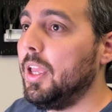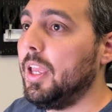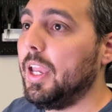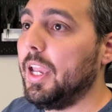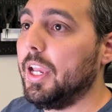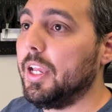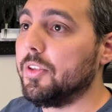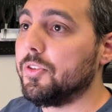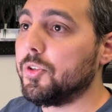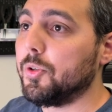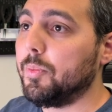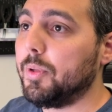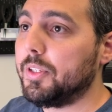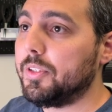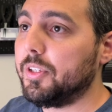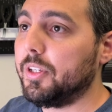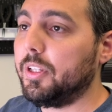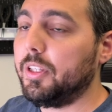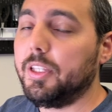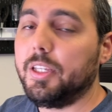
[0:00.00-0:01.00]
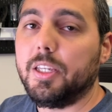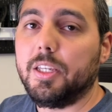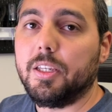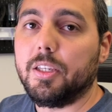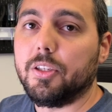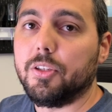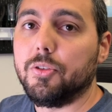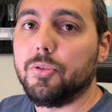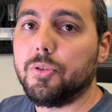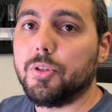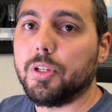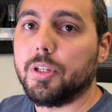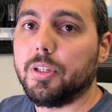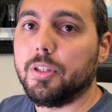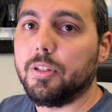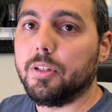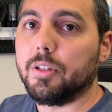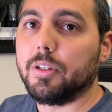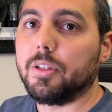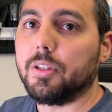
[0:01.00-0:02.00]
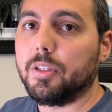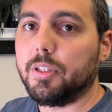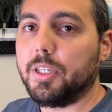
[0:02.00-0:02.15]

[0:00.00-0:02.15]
And so basically you can